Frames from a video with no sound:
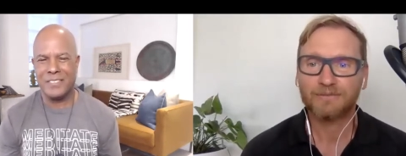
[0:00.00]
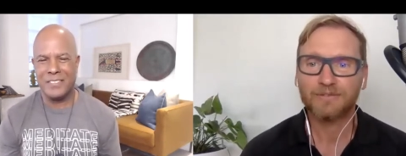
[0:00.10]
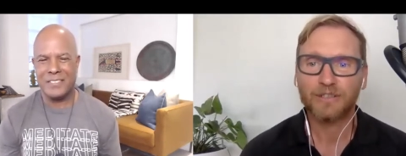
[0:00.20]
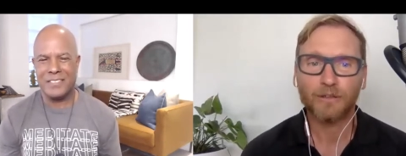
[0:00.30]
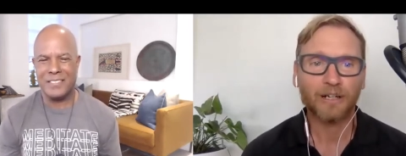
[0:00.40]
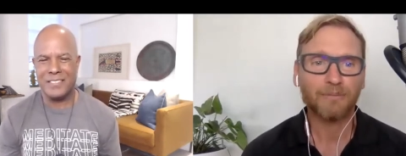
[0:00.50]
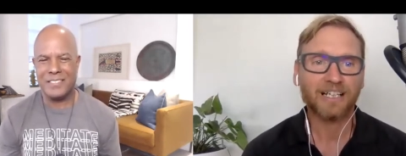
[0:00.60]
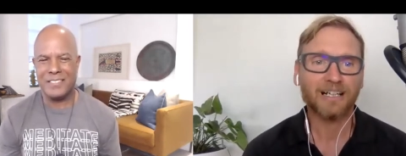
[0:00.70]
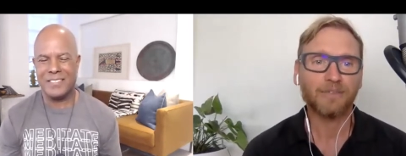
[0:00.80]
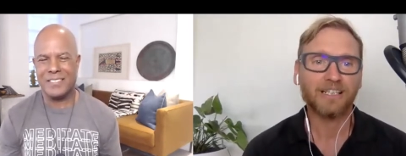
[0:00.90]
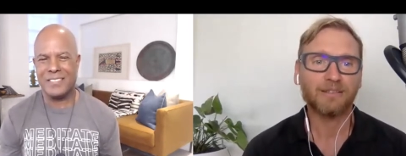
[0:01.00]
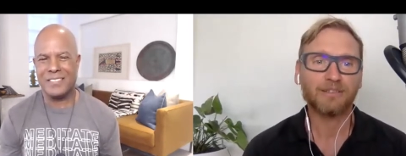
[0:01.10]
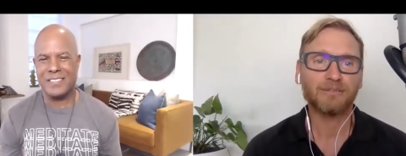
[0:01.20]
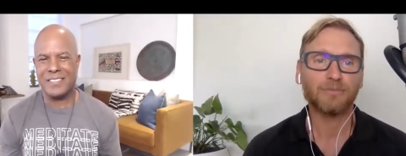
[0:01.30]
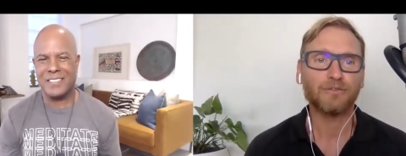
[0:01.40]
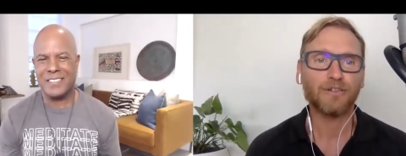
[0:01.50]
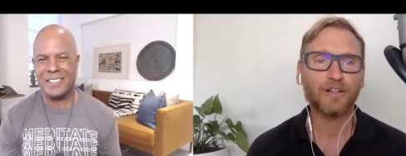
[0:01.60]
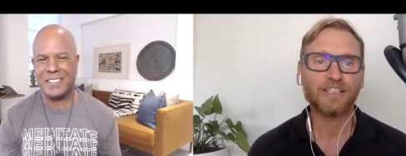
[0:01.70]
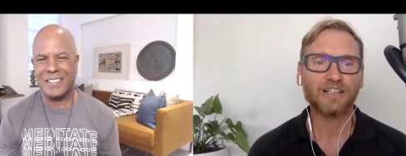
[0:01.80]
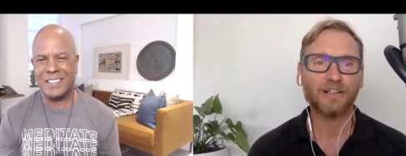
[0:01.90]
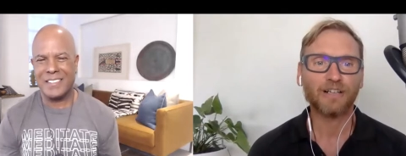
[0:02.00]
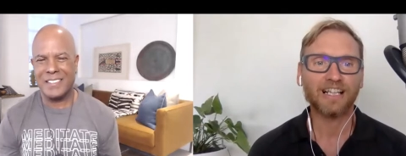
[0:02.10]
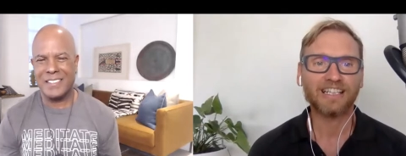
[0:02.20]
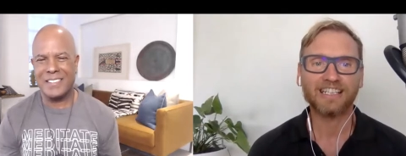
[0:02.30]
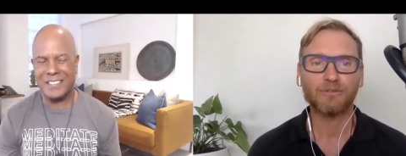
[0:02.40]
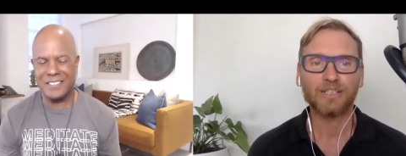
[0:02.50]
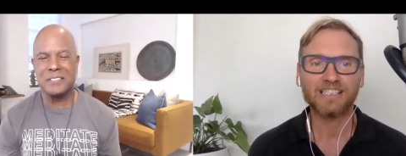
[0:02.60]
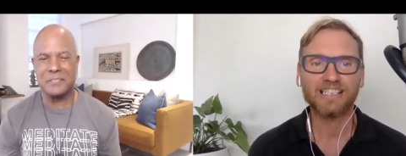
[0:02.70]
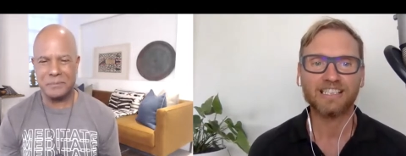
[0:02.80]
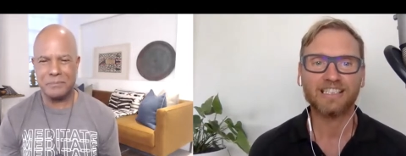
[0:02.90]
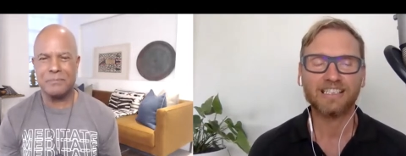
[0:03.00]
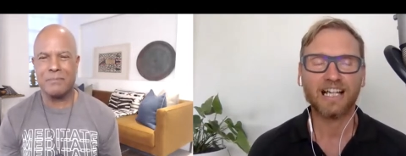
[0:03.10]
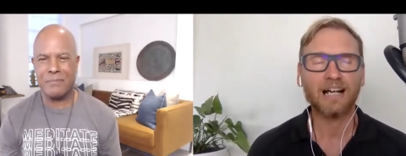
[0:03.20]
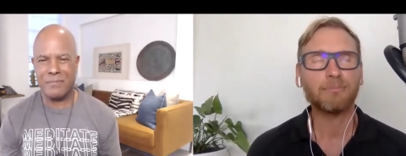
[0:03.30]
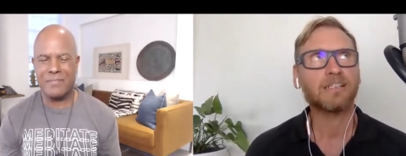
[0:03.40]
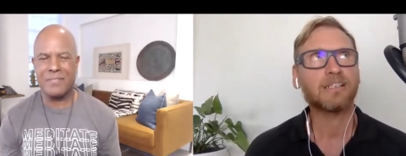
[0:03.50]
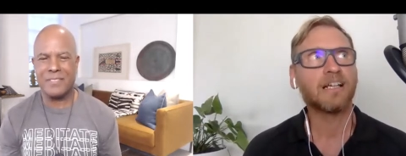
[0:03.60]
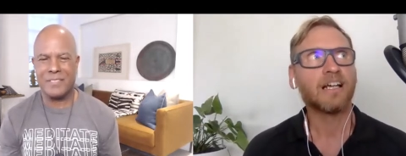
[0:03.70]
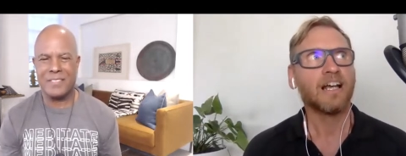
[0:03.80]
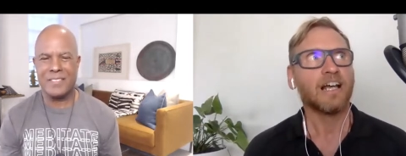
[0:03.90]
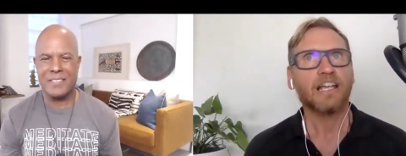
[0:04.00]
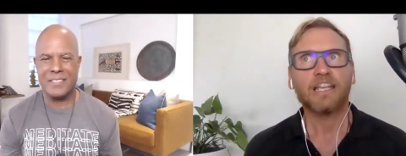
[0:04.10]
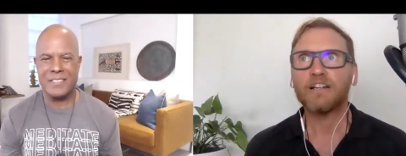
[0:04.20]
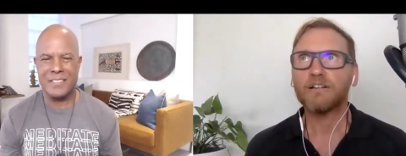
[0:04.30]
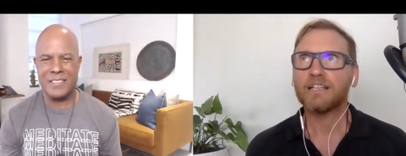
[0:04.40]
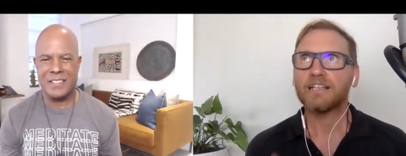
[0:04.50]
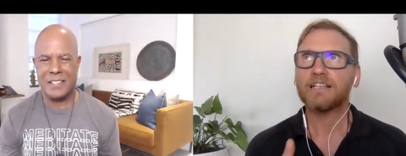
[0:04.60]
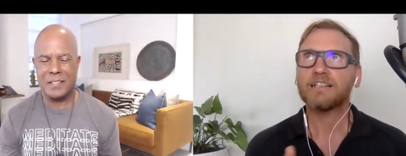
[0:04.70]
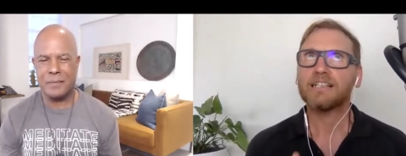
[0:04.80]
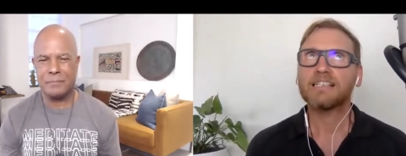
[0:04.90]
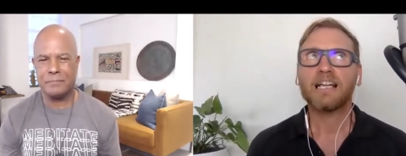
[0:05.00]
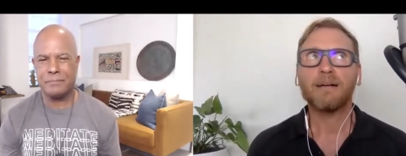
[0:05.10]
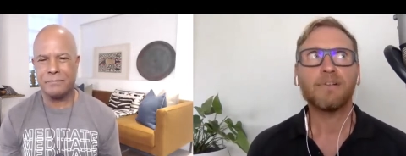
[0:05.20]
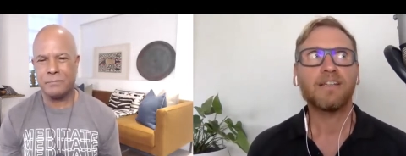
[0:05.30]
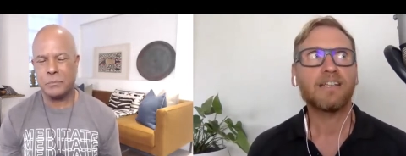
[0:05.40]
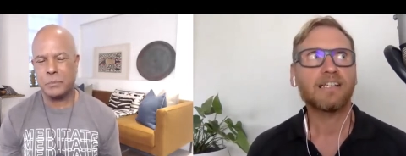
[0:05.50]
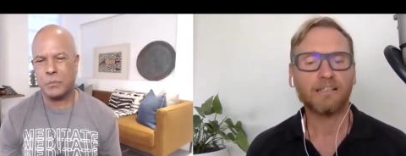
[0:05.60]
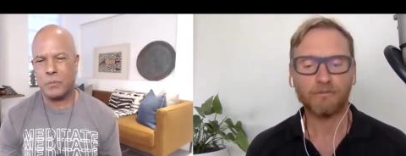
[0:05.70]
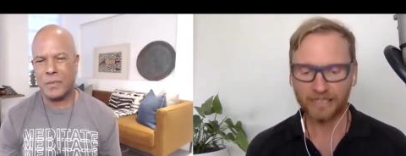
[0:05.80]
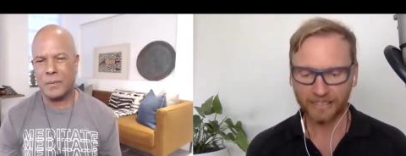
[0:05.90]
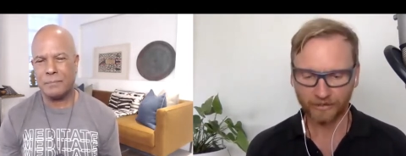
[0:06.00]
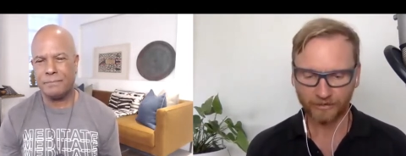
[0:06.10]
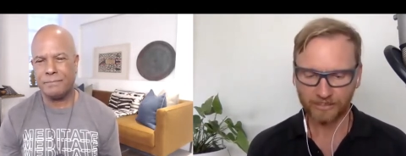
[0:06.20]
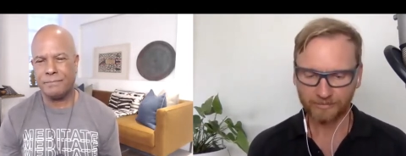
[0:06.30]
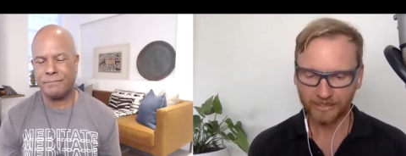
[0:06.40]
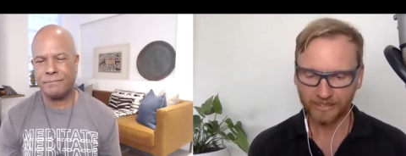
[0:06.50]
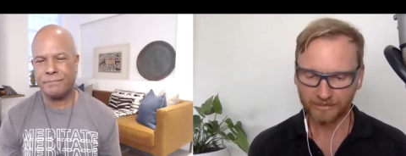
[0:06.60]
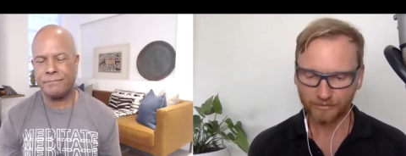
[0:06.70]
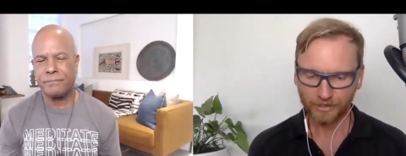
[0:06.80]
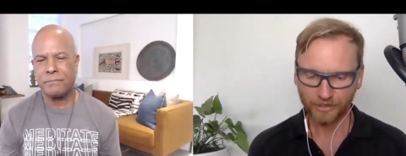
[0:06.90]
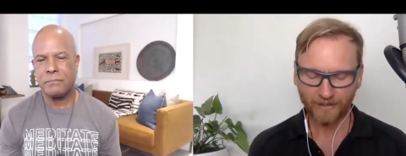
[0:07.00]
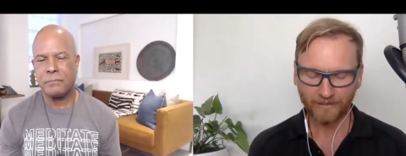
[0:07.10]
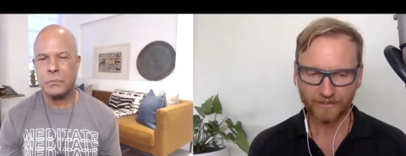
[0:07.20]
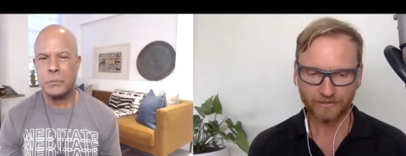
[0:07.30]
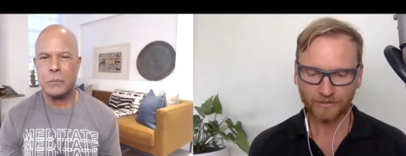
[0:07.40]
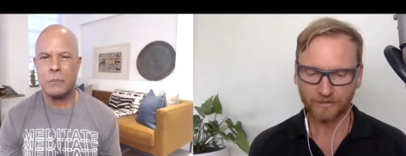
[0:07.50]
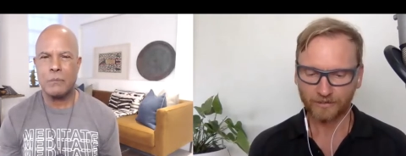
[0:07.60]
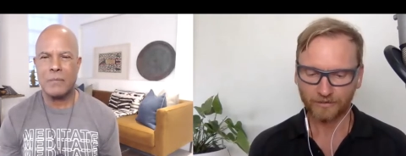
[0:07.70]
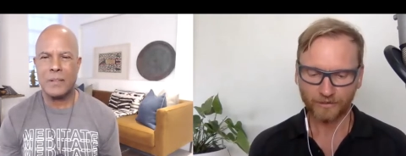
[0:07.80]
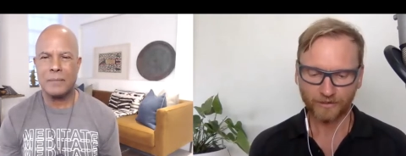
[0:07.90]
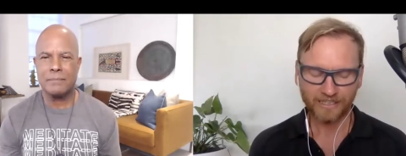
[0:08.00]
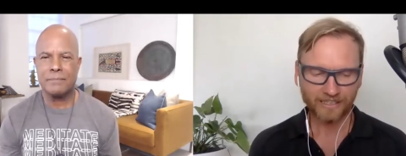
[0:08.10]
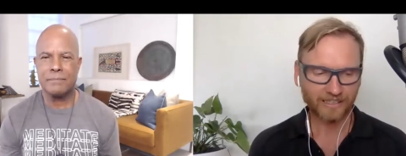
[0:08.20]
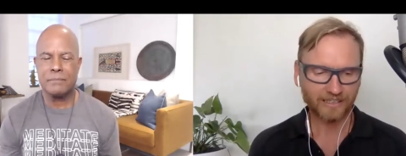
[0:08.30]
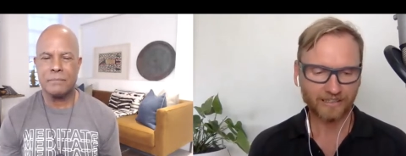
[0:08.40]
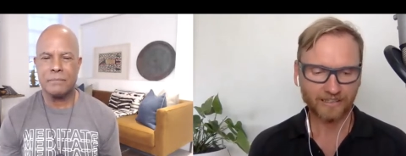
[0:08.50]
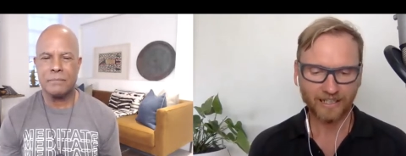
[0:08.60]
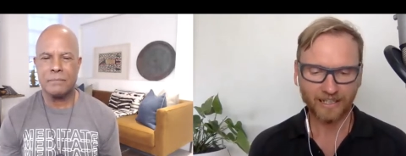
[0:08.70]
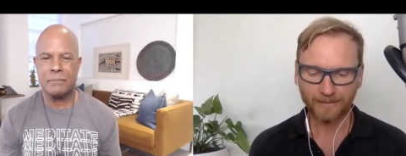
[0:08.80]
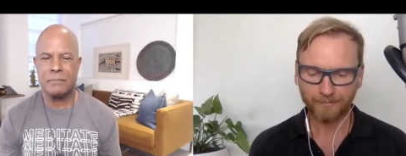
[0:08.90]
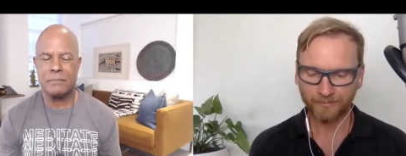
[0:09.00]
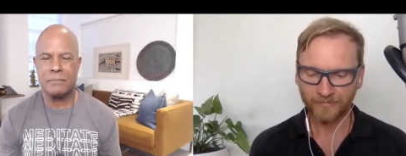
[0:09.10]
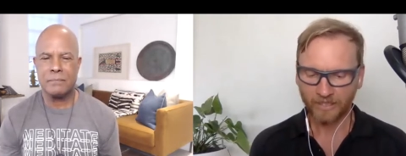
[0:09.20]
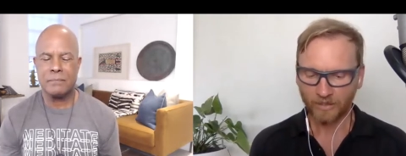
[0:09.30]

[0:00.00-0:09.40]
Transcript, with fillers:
Speaker 1: sold out of my company to, to move on you know like once these things happen you know the, the, there's a couple of things that really occurred to me as you were sharing your, your journey then um,